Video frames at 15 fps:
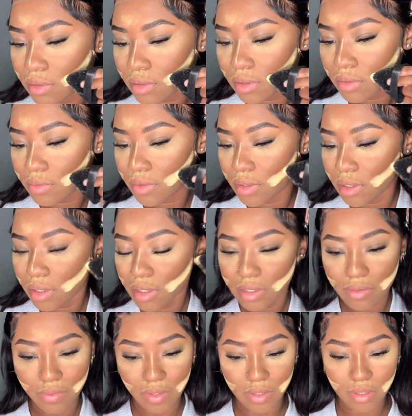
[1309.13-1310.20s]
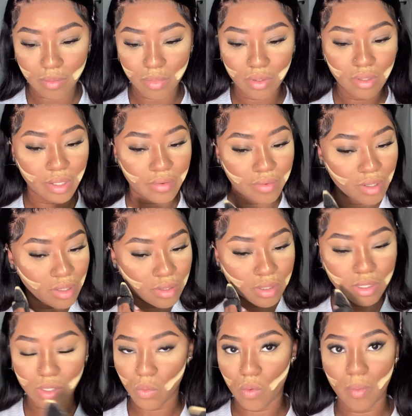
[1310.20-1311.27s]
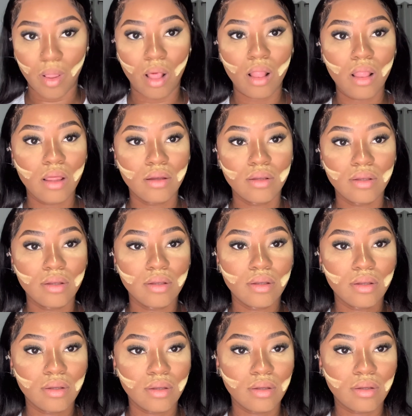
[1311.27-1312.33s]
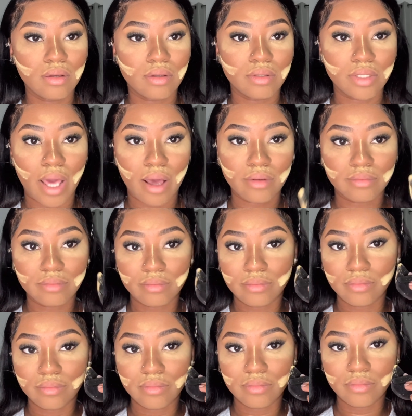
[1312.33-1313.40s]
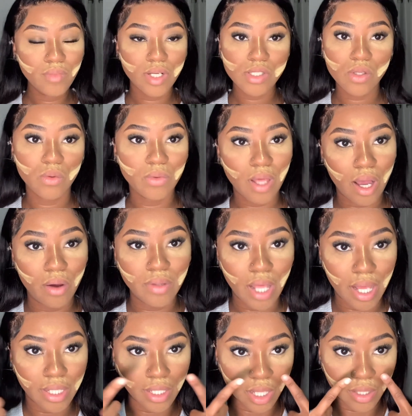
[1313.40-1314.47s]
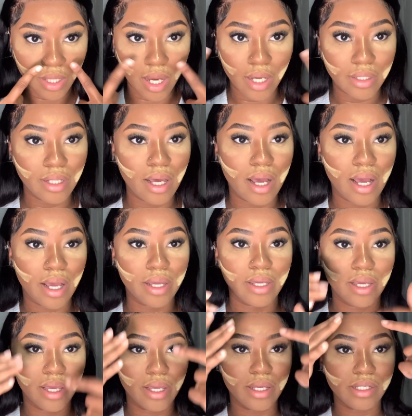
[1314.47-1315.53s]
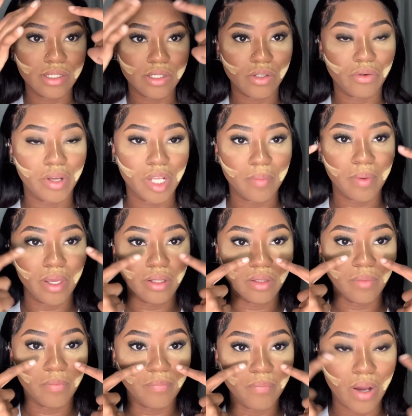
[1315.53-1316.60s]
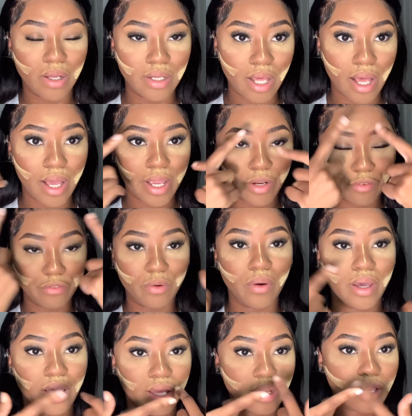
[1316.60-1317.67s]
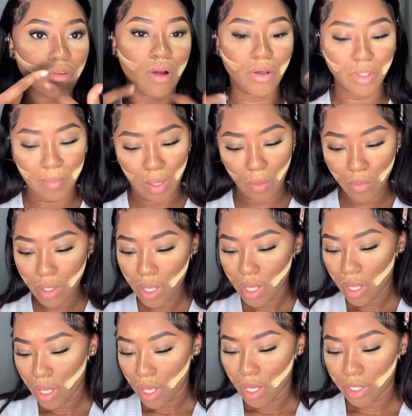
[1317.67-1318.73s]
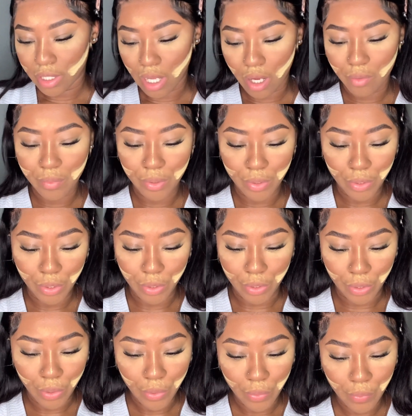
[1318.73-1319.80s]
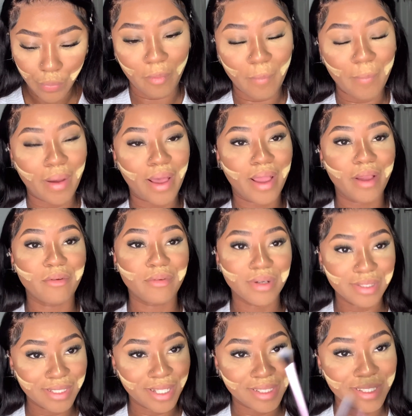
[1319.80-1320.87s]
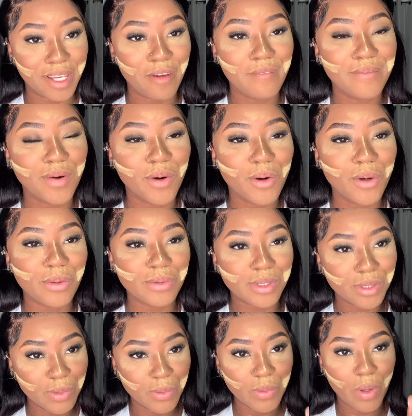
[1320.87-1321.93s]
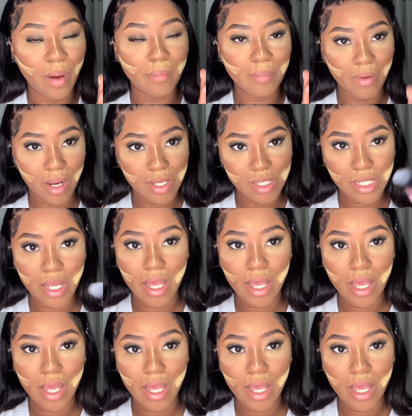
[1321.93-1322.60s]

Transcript: Everything is fixable. Everything's doable. Yeah. So now that the under eye is already baked, under eye and the forehead around mouth, now we're gonna go with my Real Technique 402 brush,